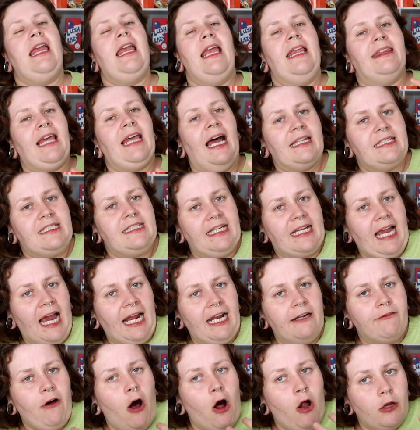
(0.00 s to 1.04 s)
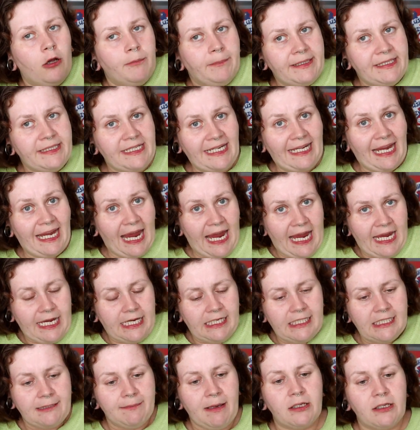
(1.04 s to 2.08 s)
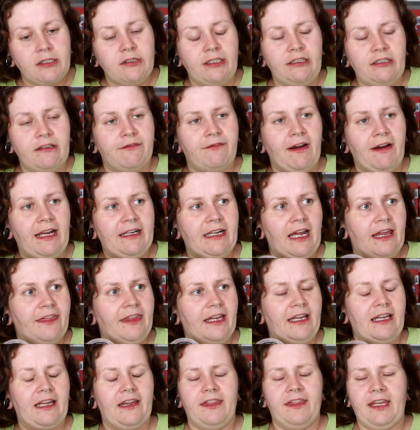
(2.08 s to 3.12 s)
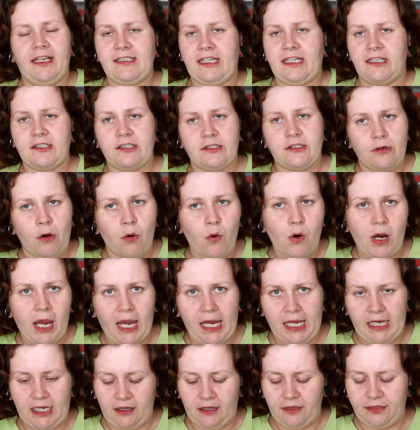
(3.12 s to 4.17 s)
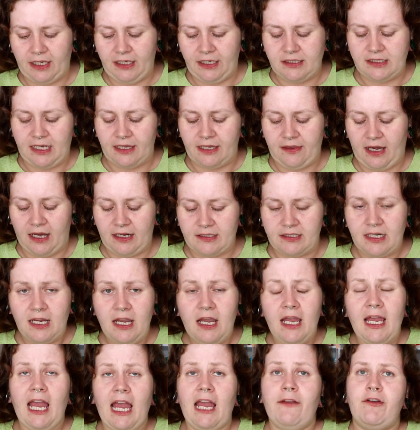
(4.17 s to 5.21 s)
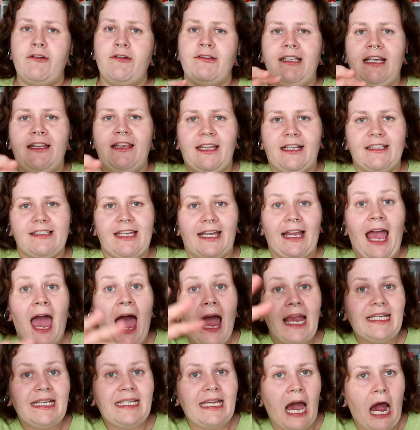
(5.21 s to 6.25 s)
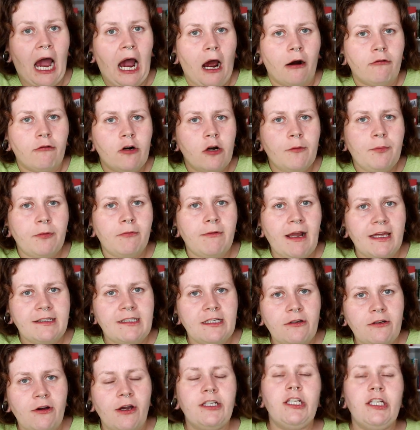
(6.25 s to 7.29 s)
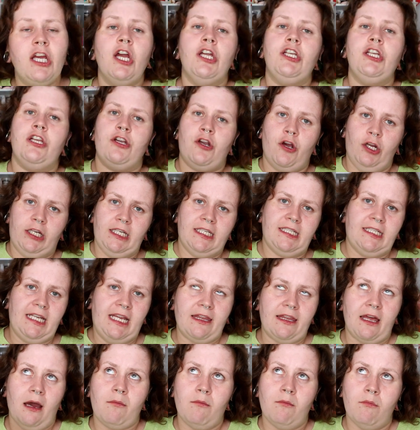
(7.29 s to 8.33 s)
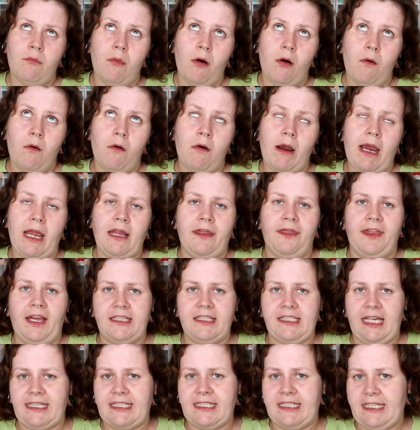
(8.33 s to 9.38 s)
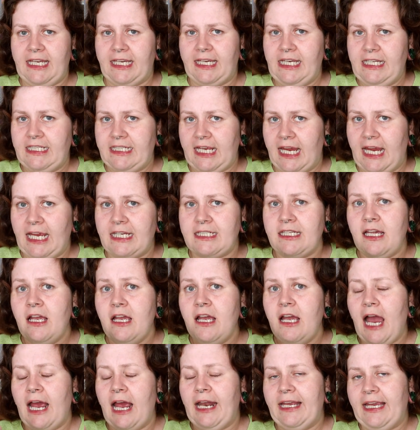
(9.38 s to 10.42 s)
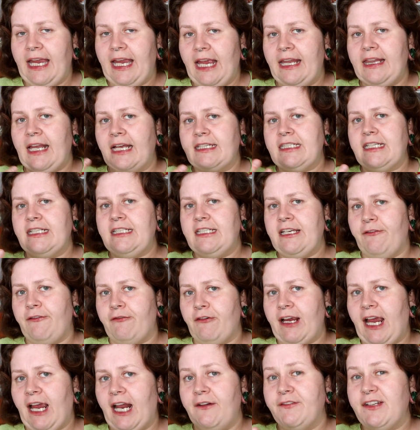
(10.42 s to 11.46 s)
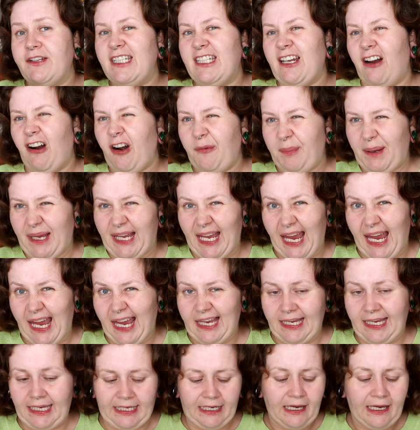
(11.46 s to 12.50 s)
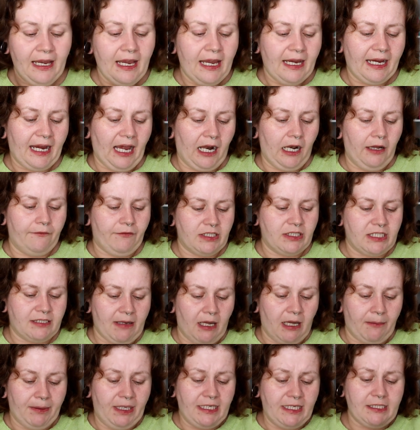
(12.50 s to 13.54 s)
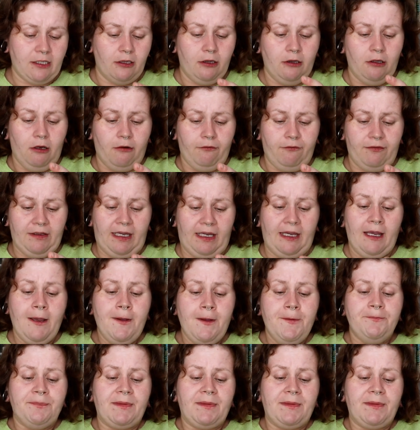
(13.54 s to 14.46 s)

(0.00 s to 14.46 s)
it, that's the kind of almondy cakey smell so you find it I think in things like snow cake and things like that if you see things like carob resinoid you're going to see that more in things like sticky dates and again that's a different kind of syrupy cakey kind of a smell but it's lovely